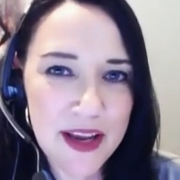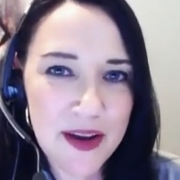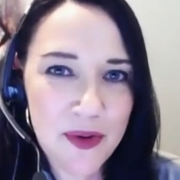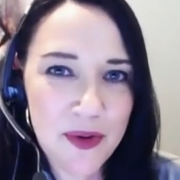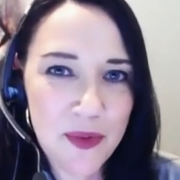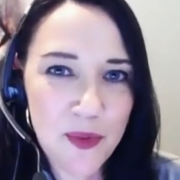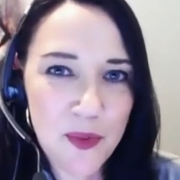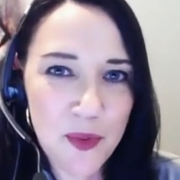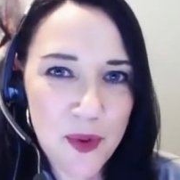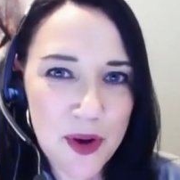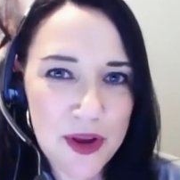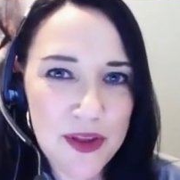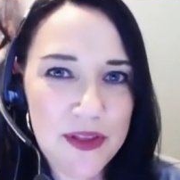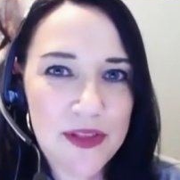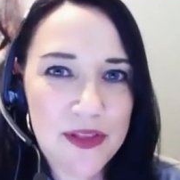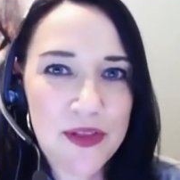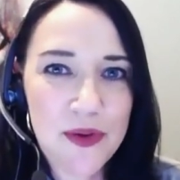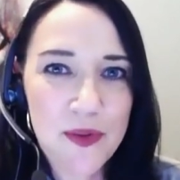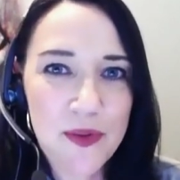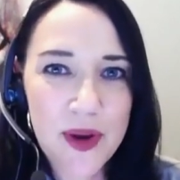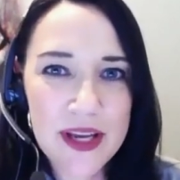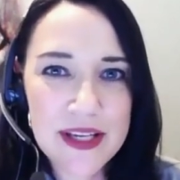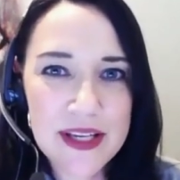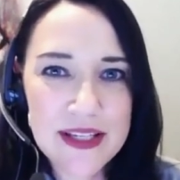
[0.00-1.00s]

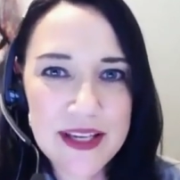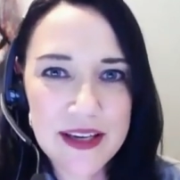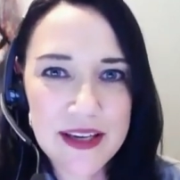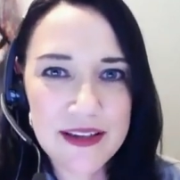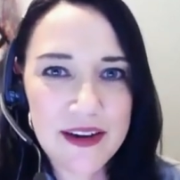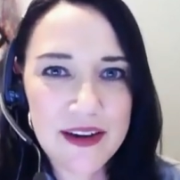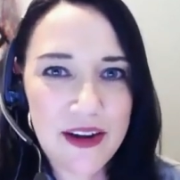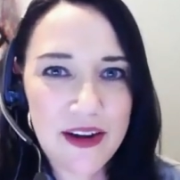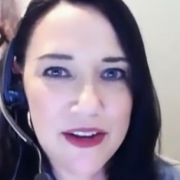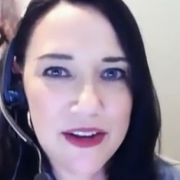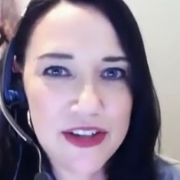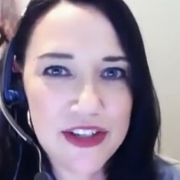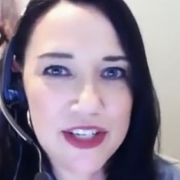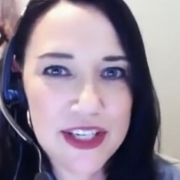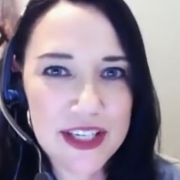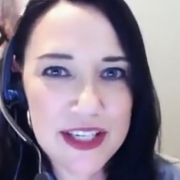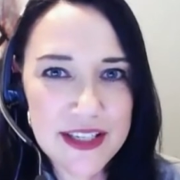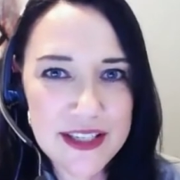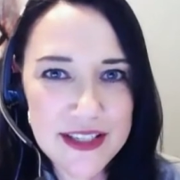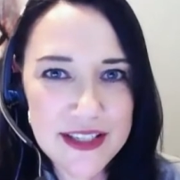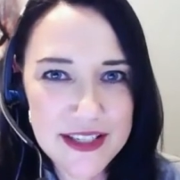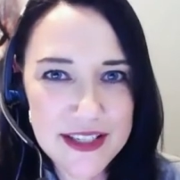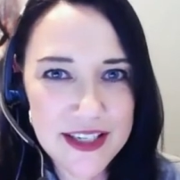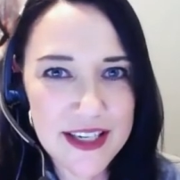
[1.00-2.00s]
with the way
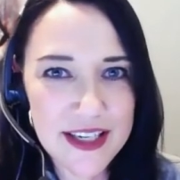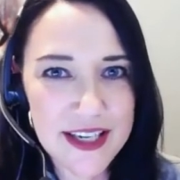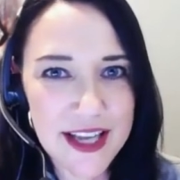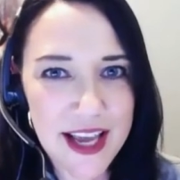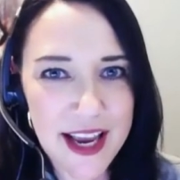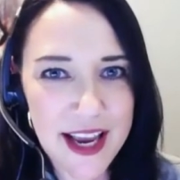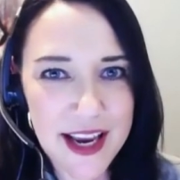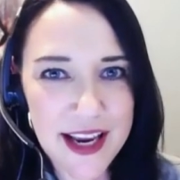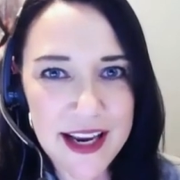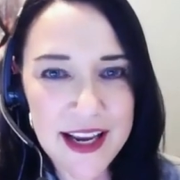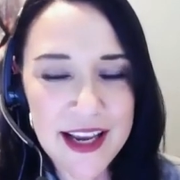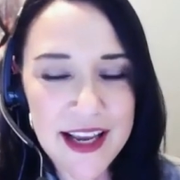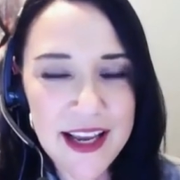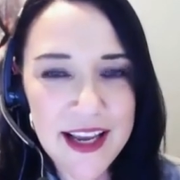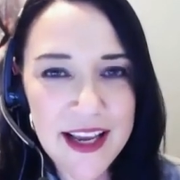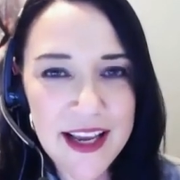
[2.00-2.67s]
technology is today,